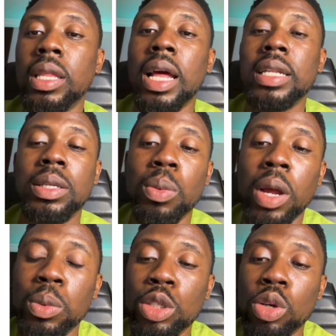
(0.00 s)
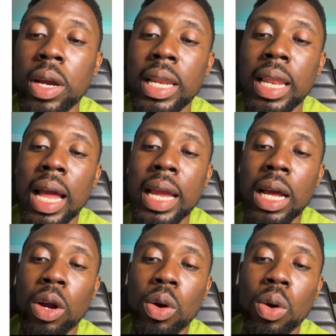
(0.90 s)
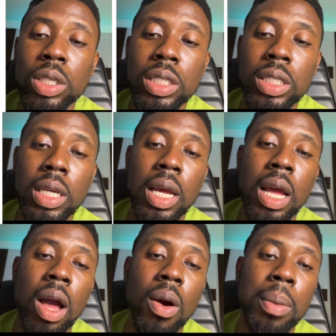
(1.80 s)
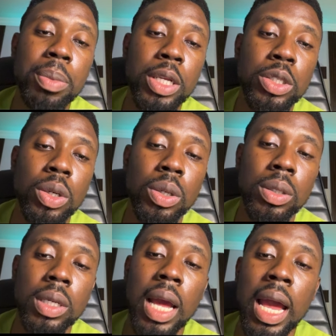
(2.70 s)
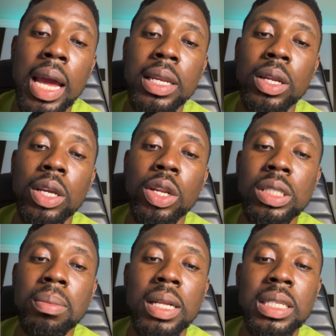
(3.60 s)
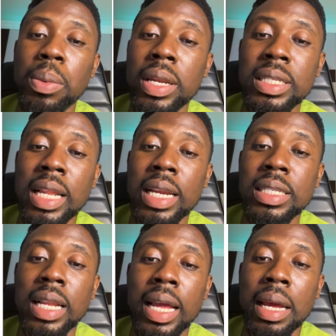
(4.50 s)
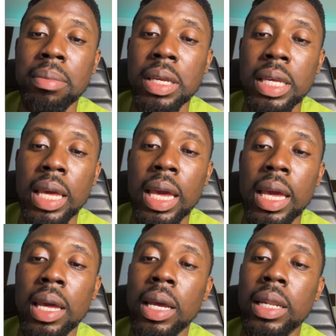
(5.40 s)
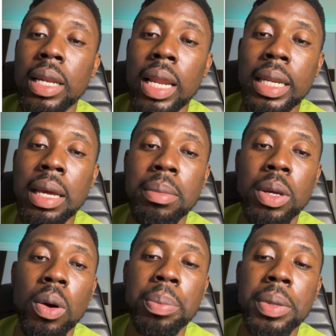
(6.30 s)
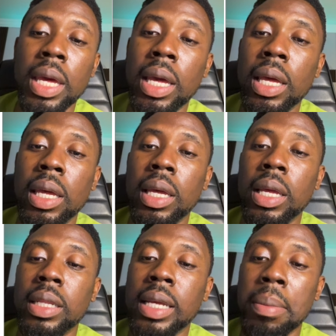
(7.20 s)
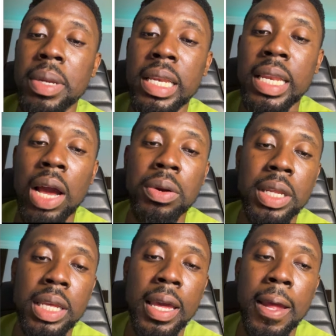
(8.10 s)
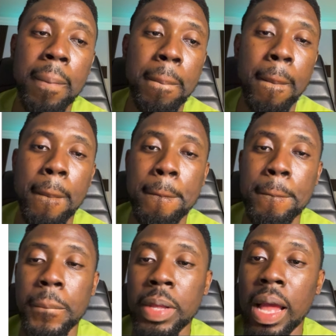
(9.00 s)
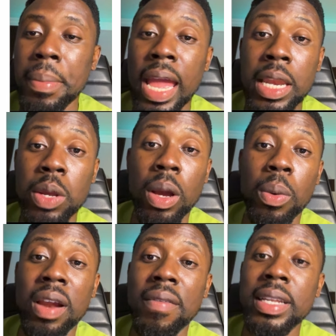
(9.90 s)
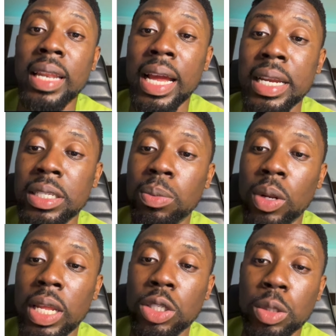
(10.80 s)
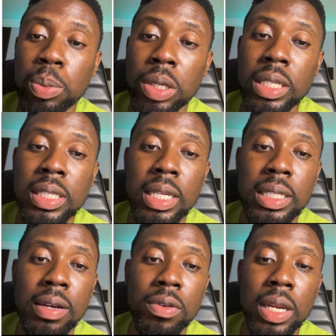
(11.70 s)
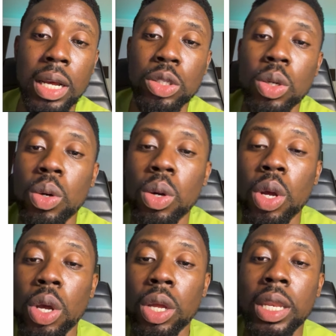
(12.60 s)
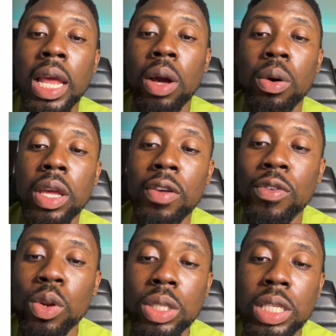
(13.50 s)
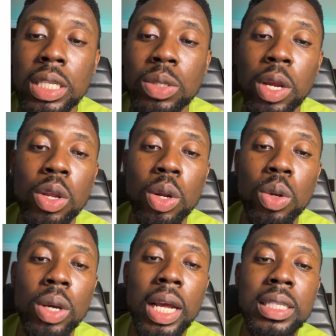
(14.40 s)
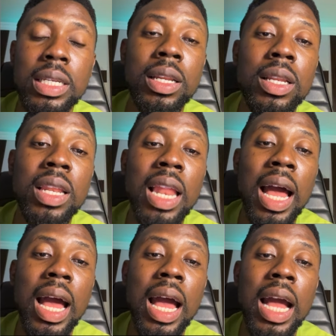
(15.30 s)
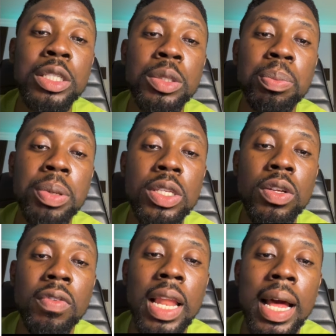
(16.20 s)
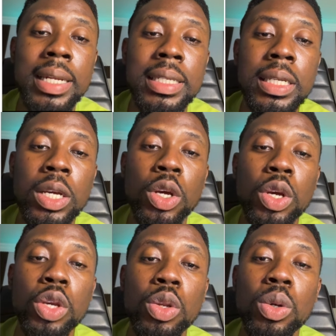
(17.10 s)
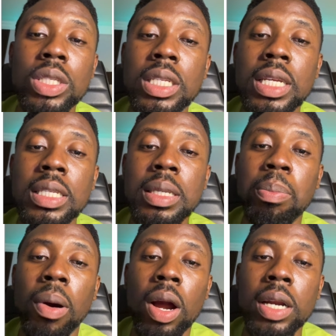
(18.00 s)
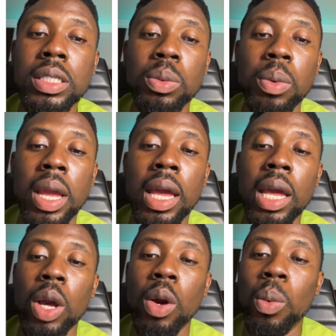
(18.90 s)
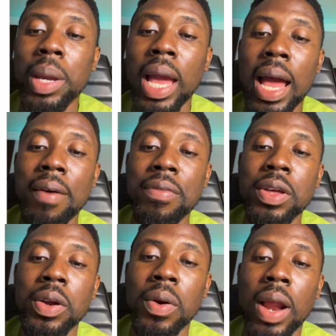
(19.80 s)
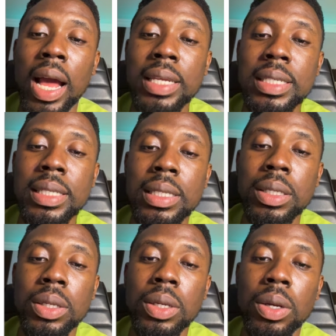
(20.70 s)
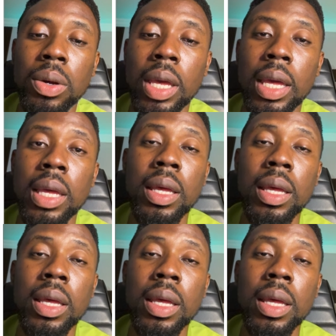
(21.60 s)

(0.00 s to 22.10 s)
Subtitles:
that, when we draw a line across our picture, and it doesn't matter where this line can be here, the line can be up here, it can be down here, it can be anywhere, wherever the line is, but let's just put it in the center for now. So now, if you notice, when you look at a large piece of land, you notice there's a part where we have the grass, okay?